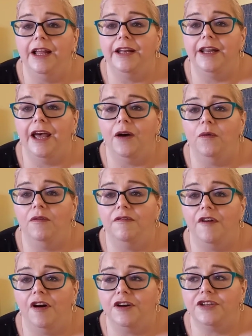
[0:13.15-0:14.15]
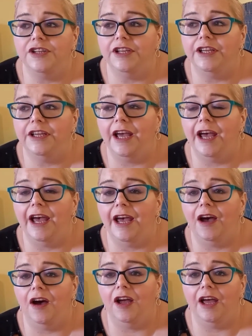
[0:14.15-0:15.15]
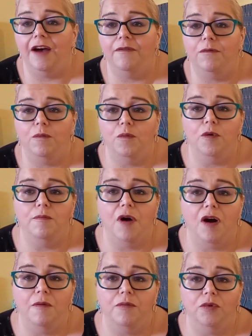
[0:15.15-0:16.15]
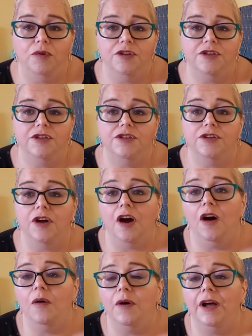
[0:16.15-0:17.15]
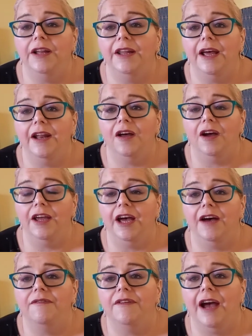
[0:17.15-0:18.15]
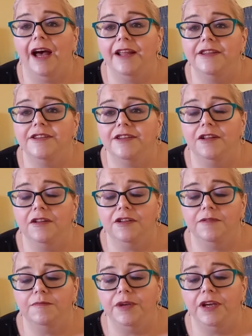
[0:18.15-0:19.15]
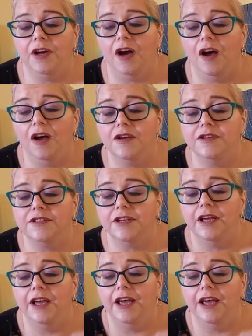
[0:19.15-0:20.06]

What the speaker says: Now, unfortunately, I have one more month to go and then I have cancelled because